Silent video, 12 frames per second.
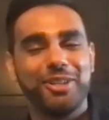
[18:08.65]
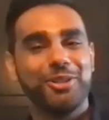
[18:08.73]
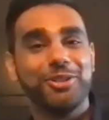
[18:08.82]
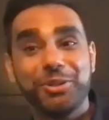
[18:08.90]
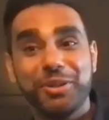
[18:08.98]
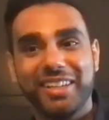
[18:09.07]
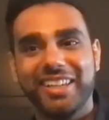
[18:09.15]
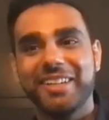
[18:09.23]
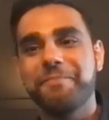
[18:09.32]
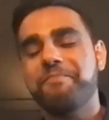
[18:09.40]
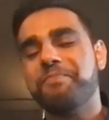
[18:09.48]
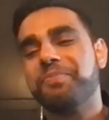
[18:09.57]
You're doing it.
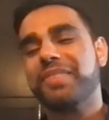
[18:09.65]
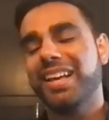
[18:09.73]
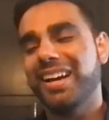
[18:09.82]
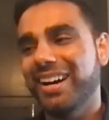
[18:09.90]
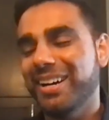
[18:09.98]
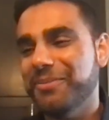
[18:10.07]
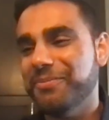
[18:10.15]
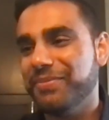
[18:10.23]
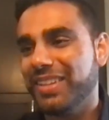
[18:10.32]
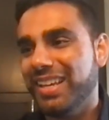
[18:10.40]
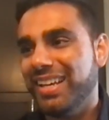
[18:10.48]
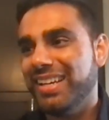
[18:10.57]

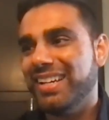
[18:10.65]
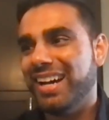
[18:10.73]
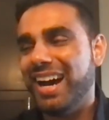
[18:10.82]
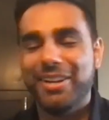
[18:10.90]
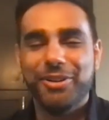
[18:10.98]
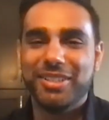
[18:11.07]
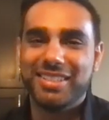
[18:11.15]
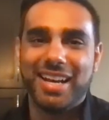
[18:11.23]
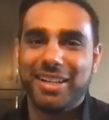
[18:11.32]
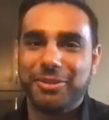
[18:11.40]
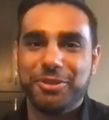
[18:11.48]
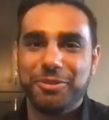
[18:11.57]
I know
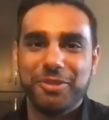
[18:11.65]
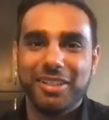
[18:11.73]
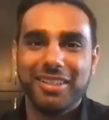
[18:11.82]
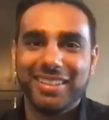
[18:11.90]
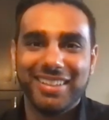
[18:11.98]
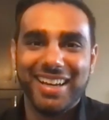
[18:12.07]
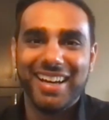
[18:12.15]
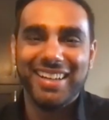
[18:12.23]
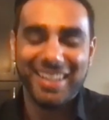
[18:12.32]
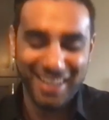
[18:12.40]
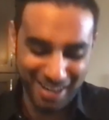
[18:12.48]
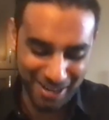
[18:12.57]
exactly what you mean. Yeah.
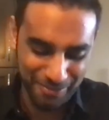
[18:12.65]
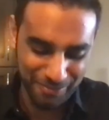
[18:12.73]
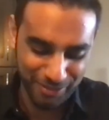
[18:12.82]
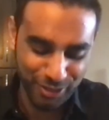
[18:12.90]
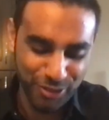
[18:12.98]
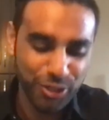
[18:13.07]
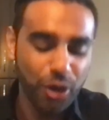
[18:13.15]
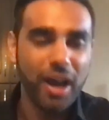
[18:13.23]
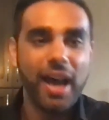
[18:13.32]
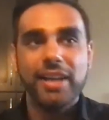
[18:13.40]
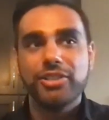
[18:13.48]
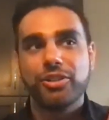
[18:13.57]
So
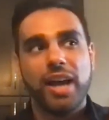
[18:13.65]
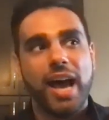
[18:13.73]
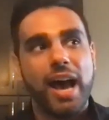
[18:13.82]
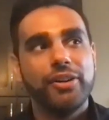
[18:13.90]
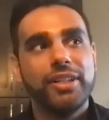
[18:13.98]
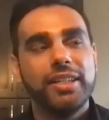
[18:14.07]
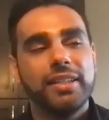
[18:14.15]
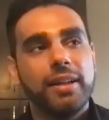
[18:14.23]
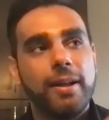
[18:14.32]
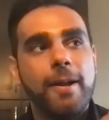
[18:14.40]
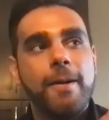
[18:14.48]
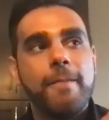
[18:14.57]
Ezra,
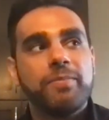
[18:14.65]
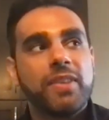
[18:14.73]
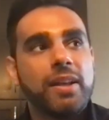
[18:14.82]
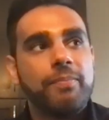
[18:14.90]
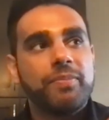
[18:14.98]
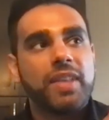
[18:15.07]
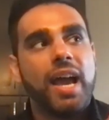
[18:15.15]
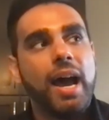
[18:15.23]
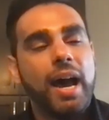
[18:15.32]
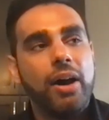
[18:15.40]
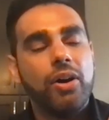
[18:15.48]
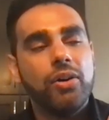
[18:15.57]

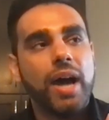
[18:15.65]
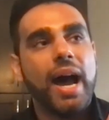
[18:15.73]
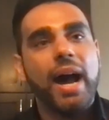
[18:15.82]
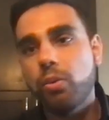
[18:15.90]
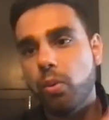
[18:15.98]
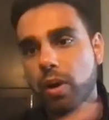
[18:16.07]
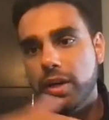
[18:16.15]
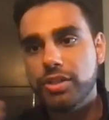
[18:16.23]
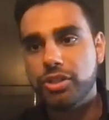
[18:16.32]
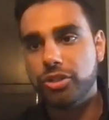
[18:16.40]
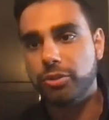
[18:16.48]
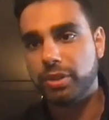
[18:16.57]
how
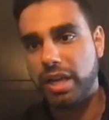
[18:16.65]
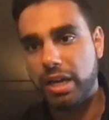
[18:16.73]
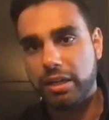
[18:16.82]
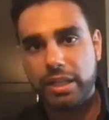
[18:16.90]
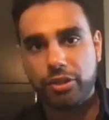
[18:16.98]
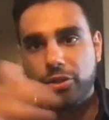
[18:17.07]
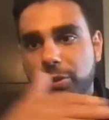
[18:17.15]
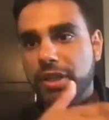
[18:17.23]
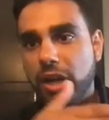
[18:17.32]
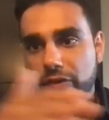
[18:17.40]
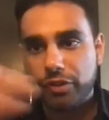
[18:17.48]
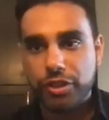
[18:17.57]
was your kind of like your
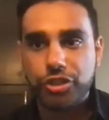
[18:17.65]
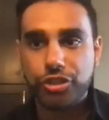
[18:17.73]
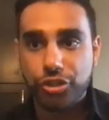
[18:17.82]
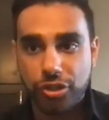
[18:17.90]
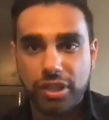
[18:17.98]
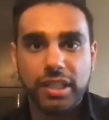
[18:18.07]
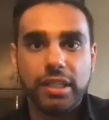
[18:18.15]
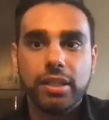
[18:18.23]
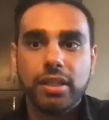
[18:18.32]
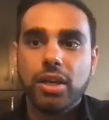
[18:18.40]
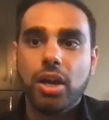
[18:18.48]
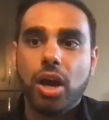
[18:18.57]
recovery journey?
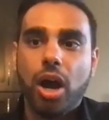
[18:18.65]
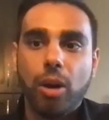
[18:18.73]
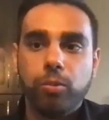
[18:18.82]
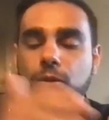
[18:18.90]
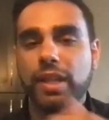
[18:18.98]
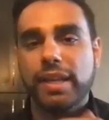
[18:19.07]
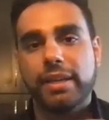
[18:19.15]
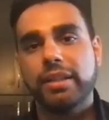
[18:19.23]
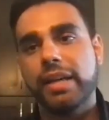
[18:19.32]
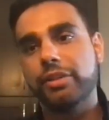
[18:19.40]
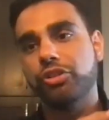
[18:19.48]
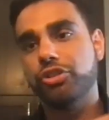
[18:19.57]
Up like
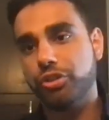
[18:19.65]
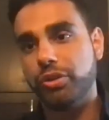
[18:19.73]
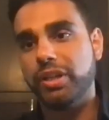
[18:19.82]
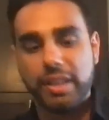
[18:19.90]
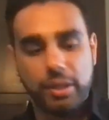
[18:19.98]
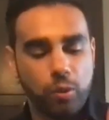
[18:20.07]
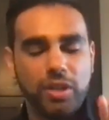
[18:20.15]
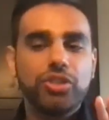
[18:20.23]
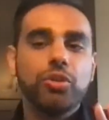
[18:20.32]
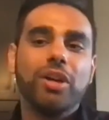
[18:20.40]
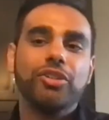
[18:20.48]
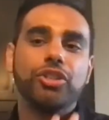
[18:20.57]
during like once
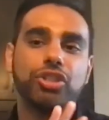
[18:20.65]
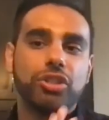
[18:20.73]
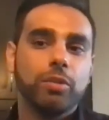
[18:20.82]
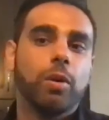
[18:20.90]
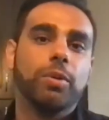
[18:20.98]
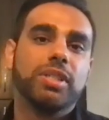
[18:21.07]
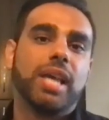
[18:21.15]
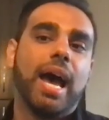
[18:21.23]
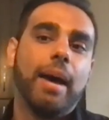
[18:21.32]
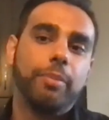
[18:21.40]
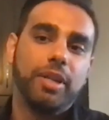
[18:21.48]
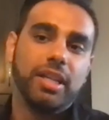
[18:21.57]
you understood what was
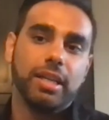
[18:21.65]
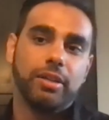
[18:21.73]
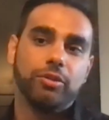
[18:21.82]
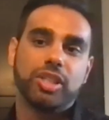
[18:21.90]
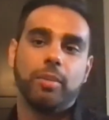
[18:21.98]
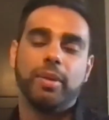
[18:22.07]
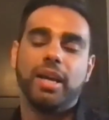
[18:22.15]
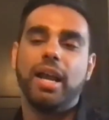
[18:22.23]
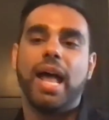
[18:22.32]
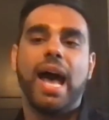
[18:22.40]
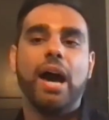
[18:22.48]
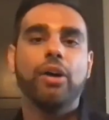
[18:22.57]
happening and it was coming
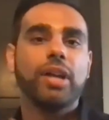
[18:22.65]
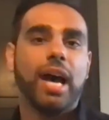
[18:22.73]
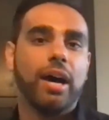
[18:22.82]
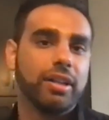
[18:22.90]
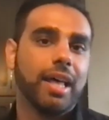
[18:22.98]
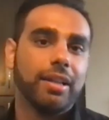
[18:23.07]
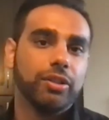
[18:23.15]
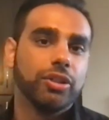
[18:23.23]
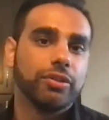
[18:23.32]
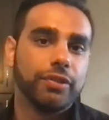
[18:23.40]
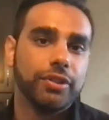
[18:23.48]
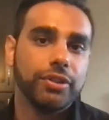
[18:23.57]
out, how did that
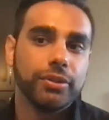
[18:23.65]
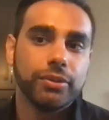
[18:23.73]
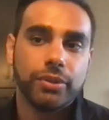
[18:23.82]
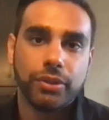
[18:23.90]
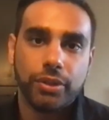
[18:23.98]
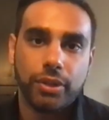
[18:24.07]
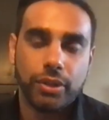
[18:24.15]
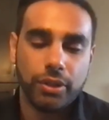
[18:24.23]
look?